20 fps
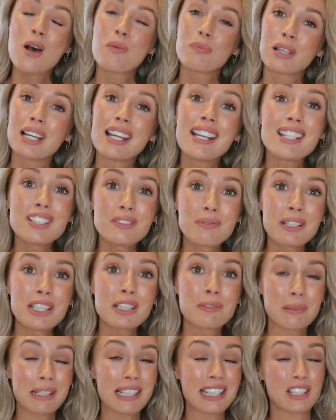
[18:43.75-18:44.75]
please,
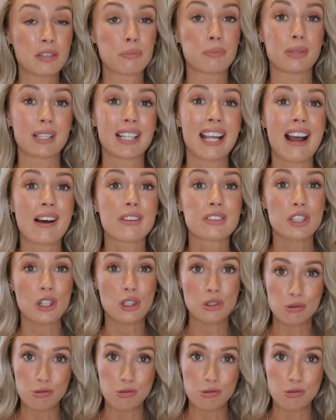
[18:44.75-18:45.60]
please, please bring out a